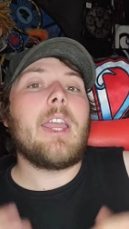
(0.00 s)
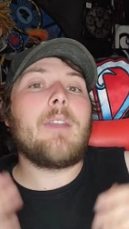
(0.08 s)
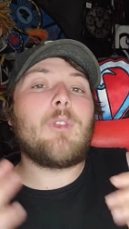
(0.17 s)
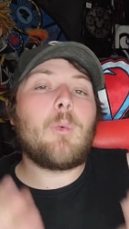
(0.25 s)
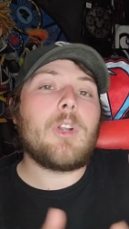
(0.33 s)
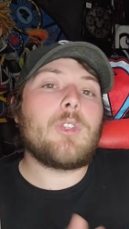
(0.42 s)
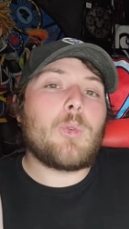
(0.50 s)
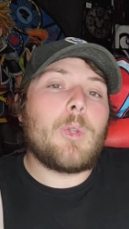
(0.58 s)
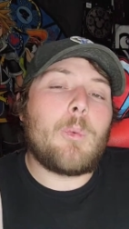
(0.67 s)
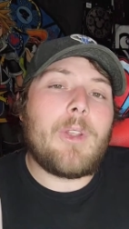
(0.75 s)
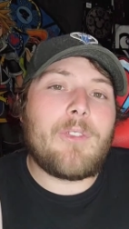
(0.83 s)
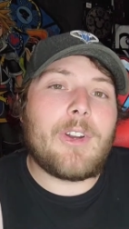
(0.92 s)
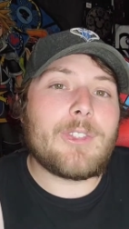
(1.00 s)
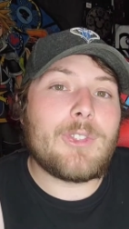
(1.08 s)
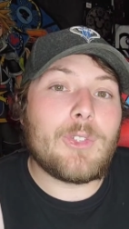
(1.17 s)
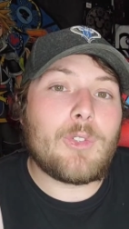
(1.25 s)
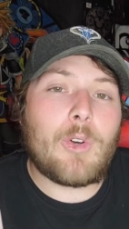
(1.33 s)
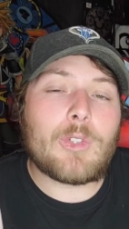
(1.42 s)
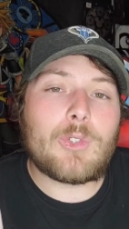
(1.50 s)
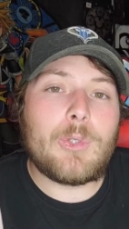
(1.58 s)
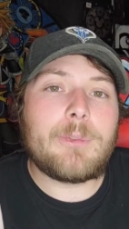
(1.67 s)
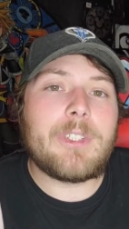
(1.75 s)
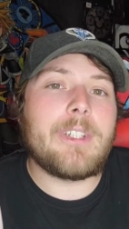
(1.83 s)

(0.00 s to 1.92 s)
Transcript: If you want to join the Wayfinders Unicross Cross groups,